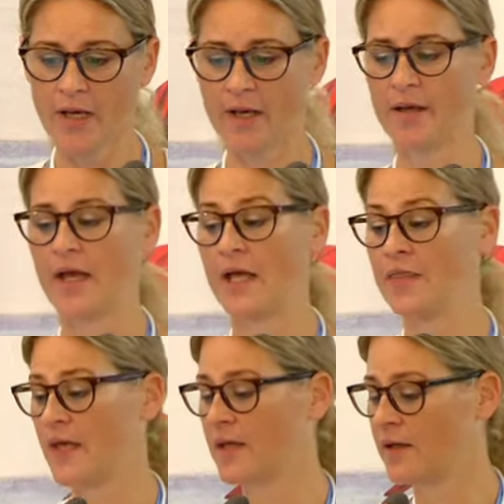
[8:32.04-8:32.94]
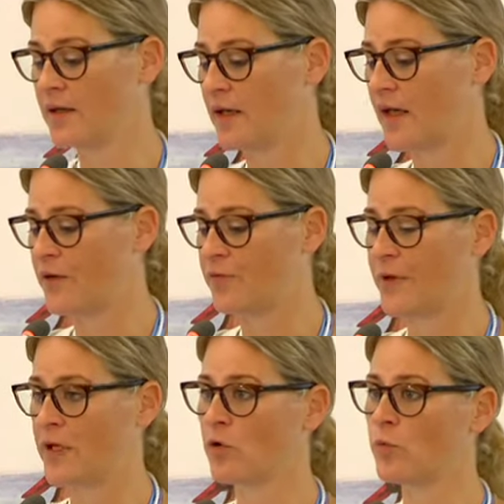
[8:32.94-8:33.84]
And then
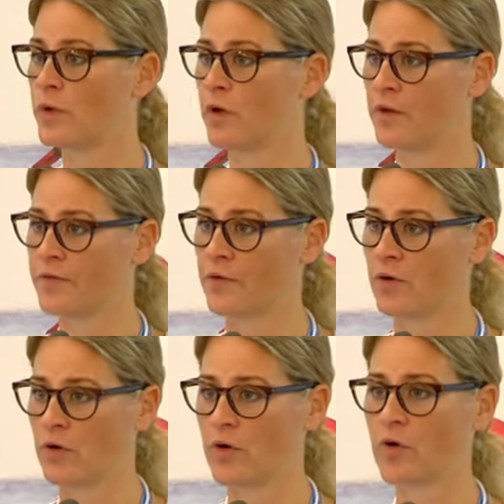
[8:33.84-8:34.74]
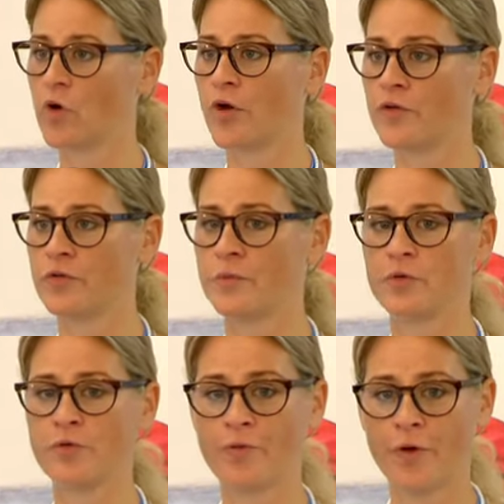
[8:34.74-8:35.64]
FAO will also
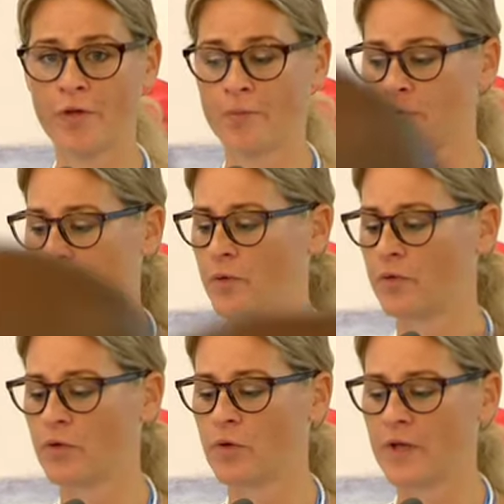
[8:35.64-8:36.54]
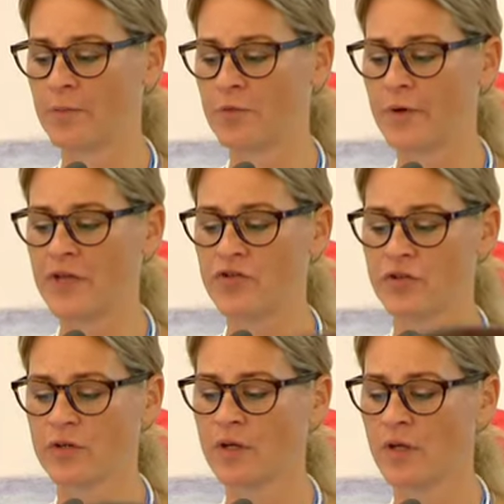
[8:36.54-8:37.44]
contribute to further promote the
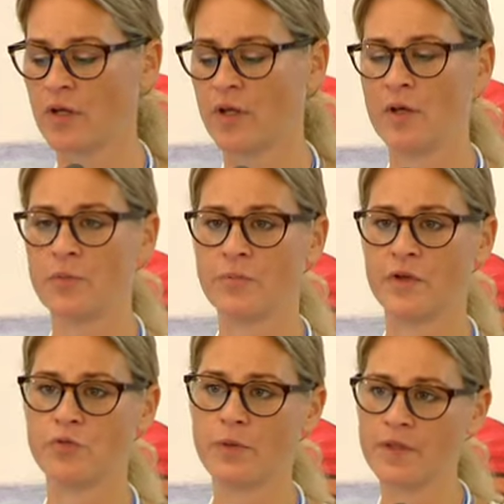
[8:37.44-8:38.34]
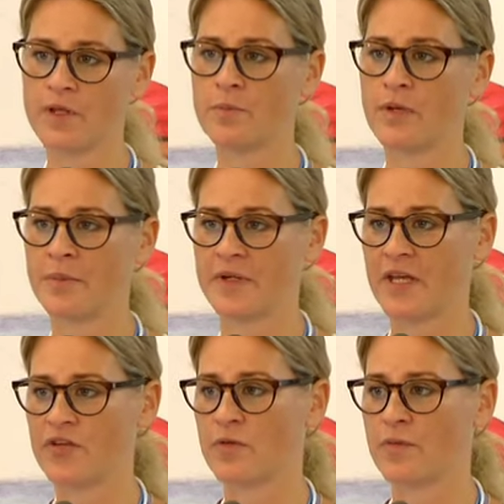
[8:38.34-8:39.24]
collaboration between the
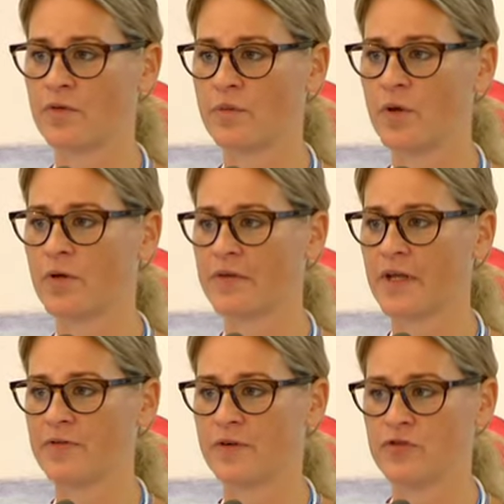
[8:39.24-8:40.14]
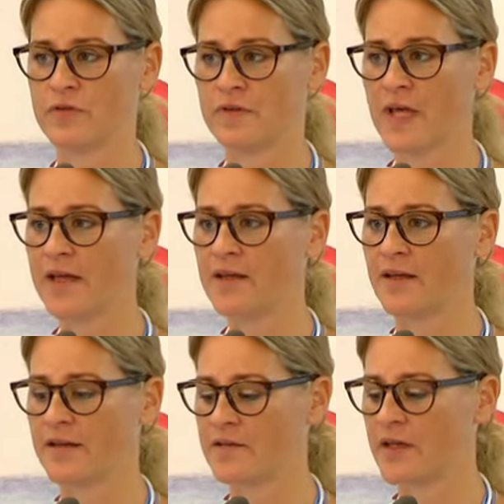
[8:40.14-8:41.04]
implementation of the small-scale fisheries
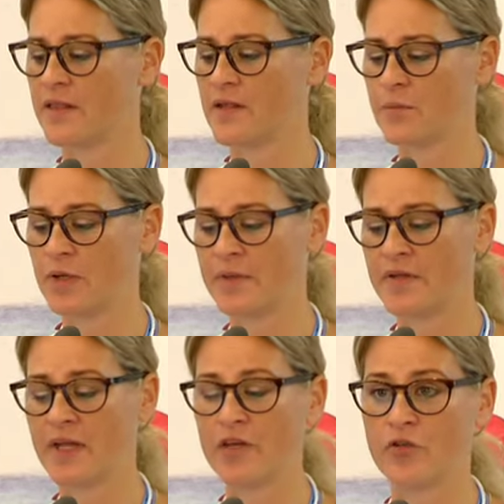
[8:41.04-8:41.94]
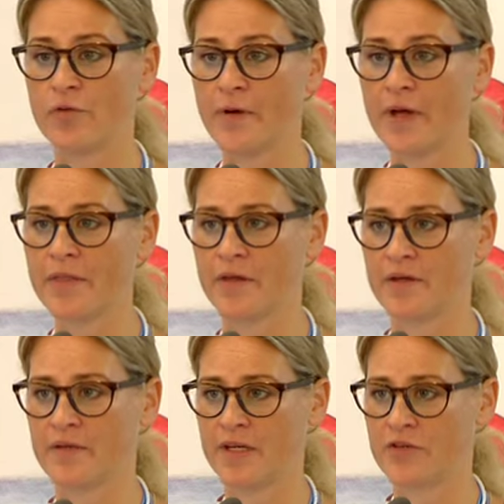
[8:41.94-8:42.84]
guidelines and the implementation of other
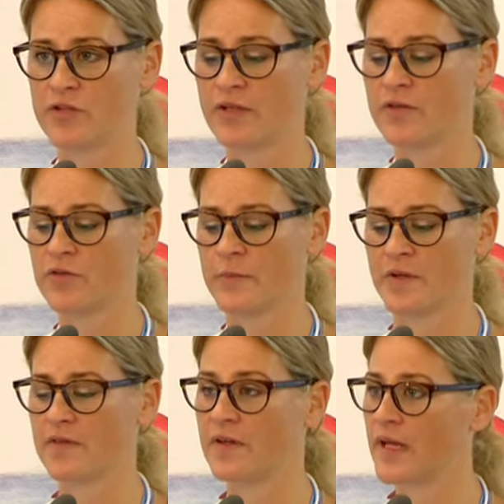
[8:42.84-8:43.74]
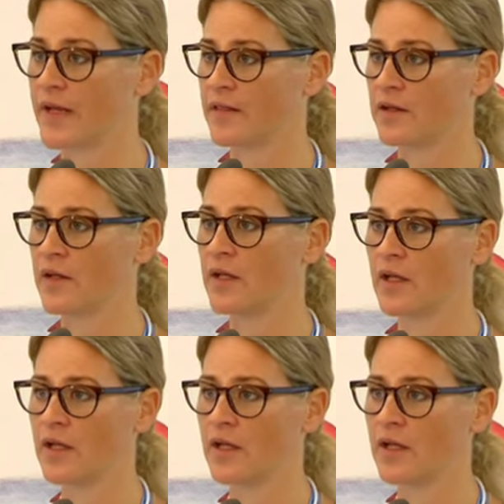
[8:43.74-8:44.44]
international instruments, like the